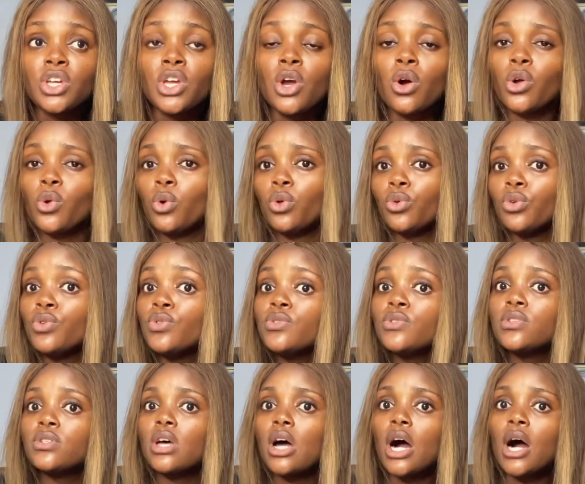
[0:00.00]
or you want to
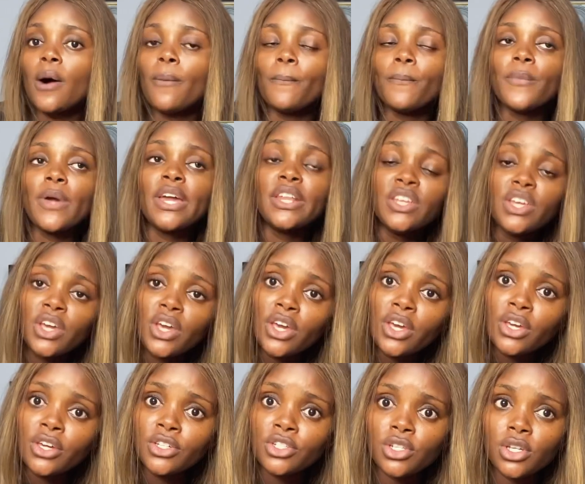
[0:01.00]
use any
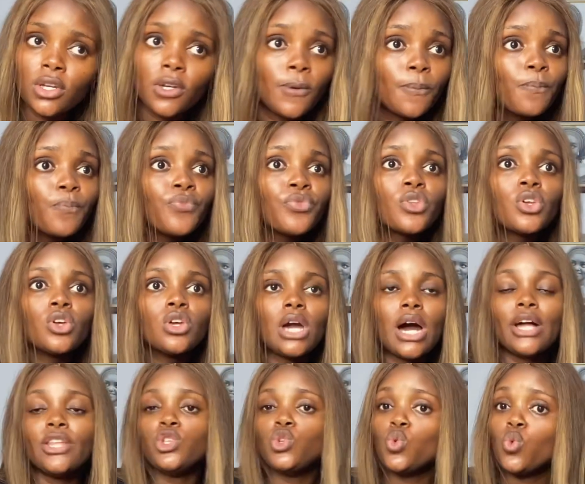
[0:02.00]
AHA,
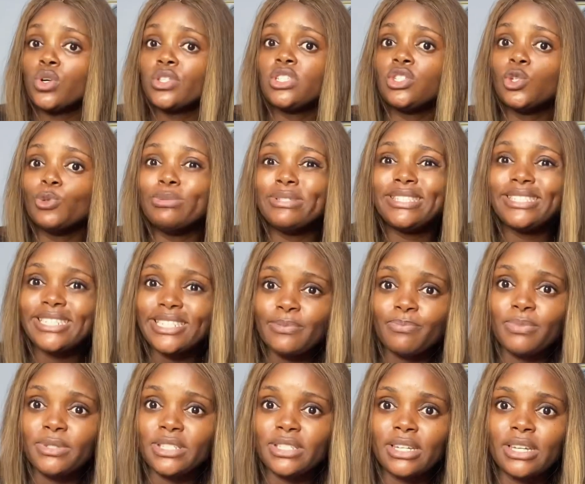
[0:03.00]
and you want it to be
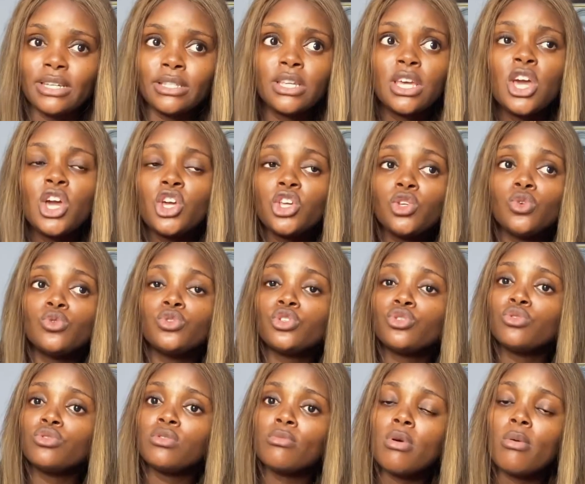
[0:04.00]
10%, you
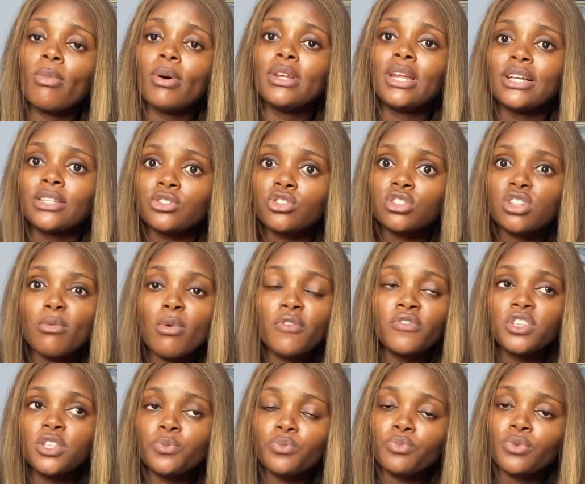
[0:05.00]
should remember that some of
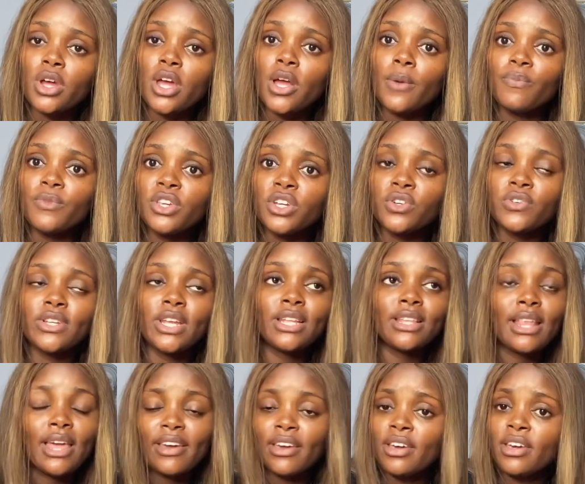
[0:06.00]
these ingredients
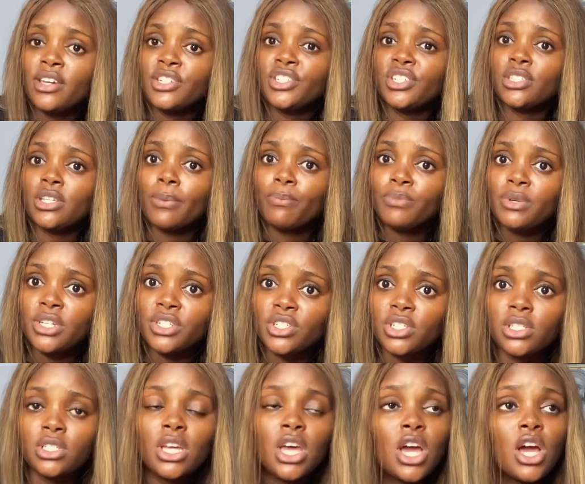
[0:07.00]
like AHAs and
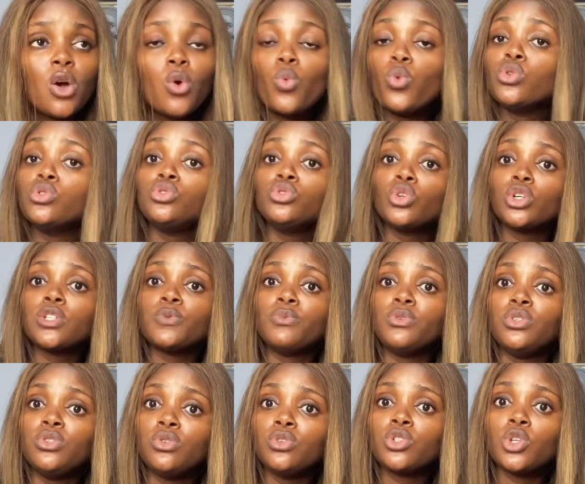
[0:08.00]
BHAs would not be
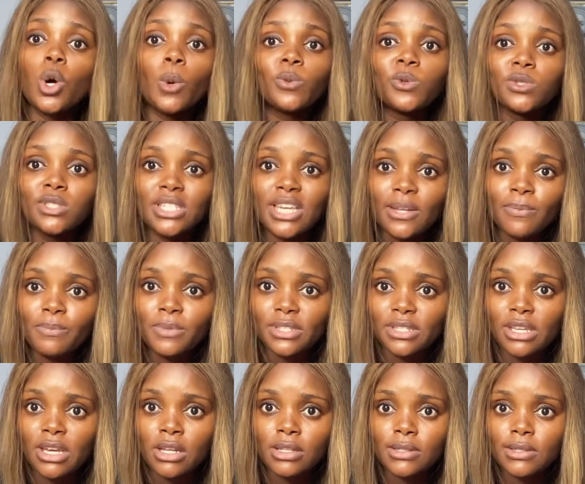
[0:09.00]
used up to
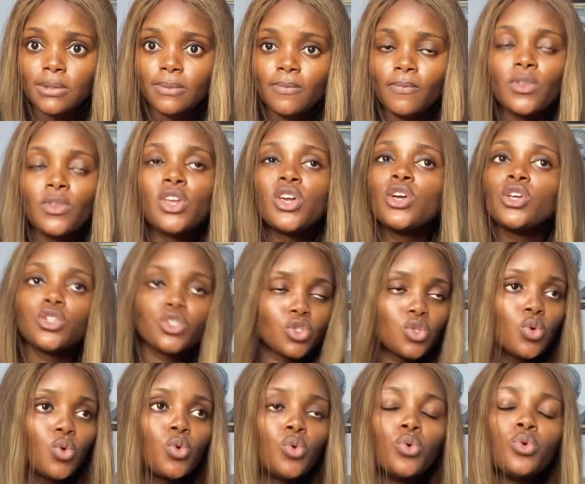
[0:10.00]
10%.
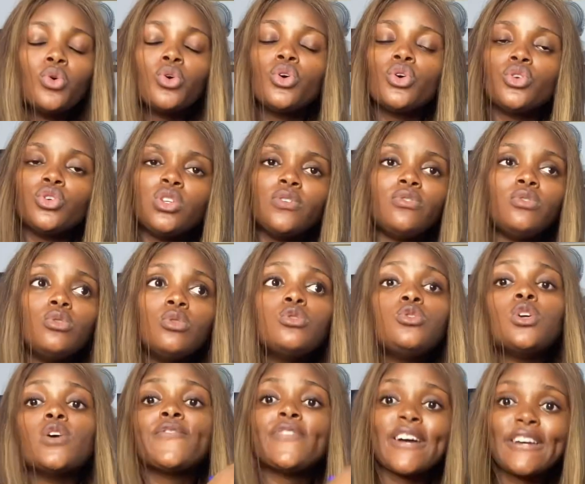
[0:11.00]
So if you use
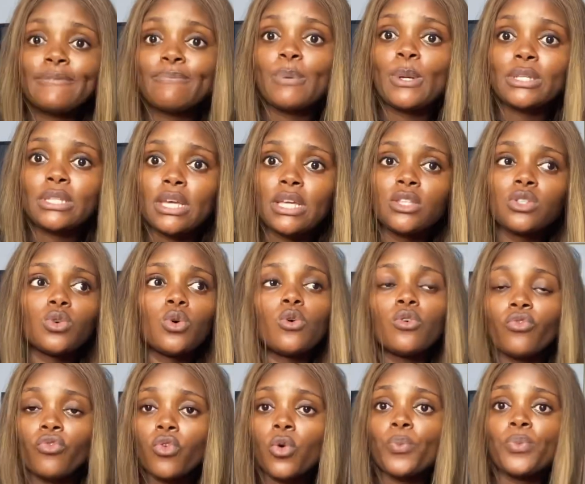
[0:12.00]
your 5% or
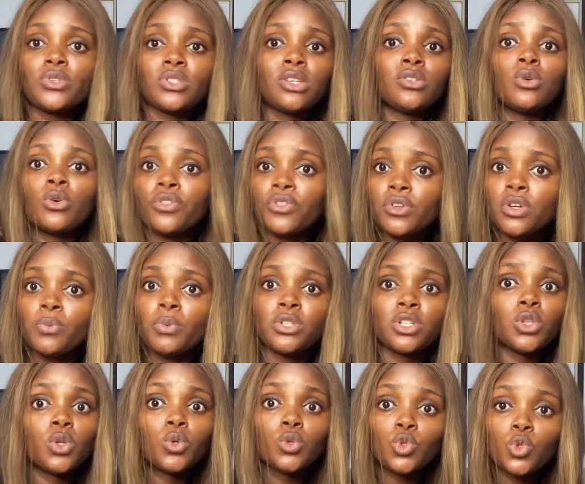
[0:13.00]
4% or 3%
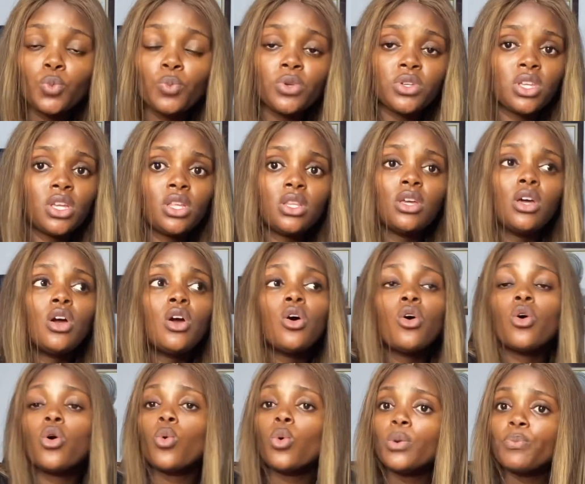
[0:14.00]
or 2%
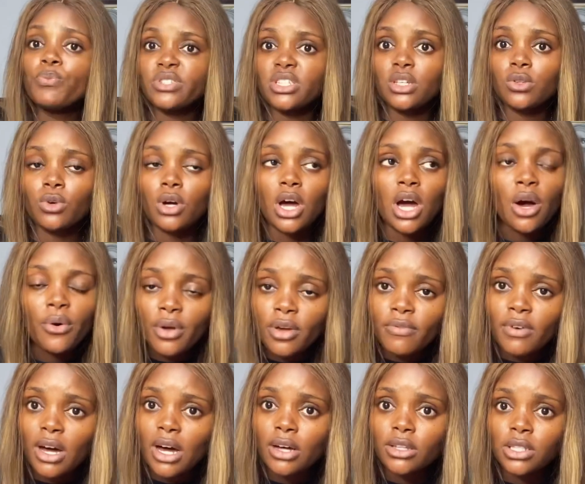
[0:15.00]
or 1%,
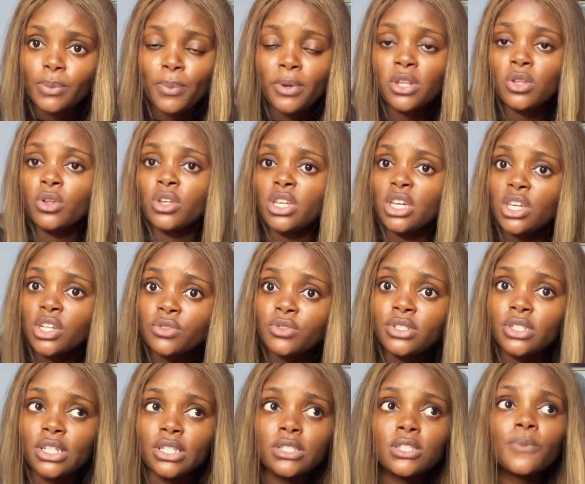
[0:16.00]
however, depending on the
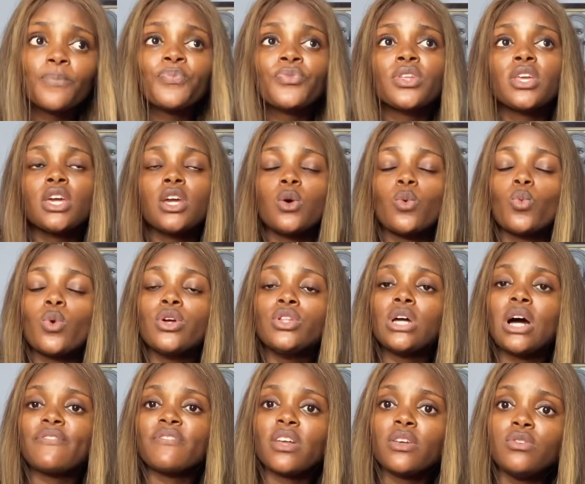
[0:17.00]
ingredient, when
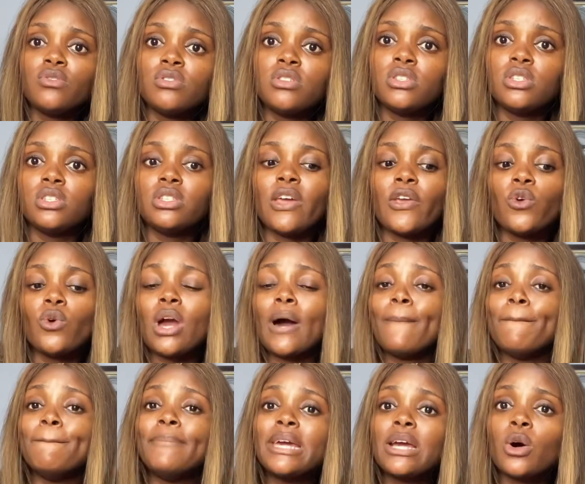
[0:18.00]
after using it, then you can
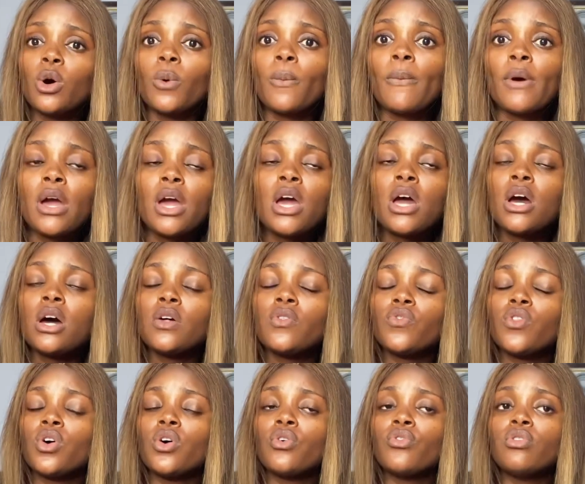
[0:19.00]
make up
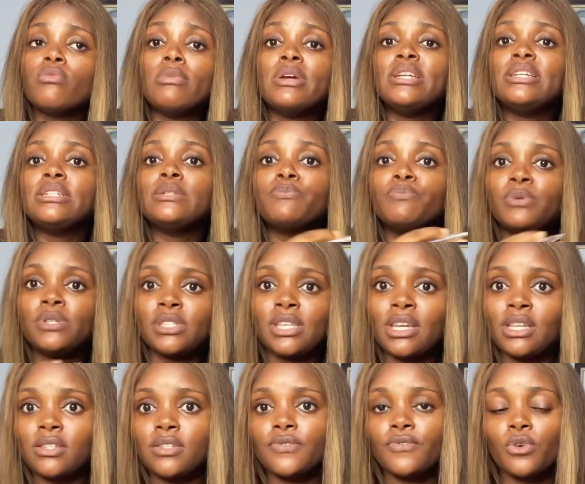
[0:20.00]
the remaining
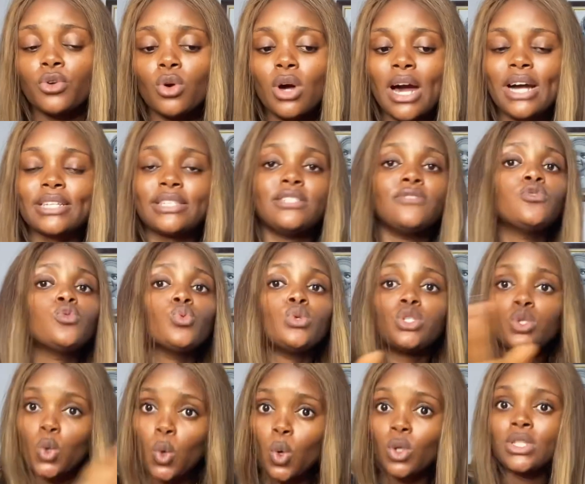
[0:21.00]
percent for your actives with
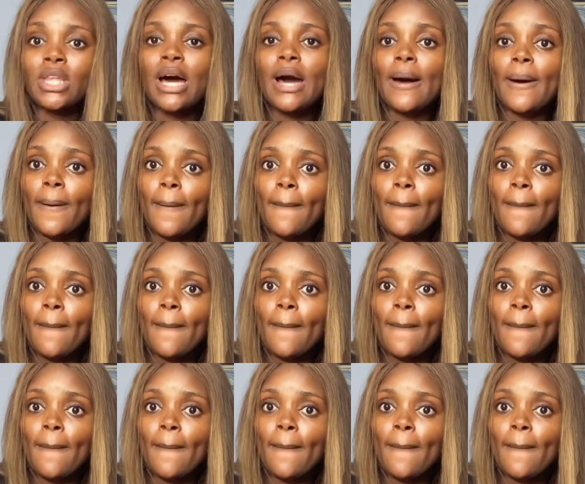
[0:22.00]
other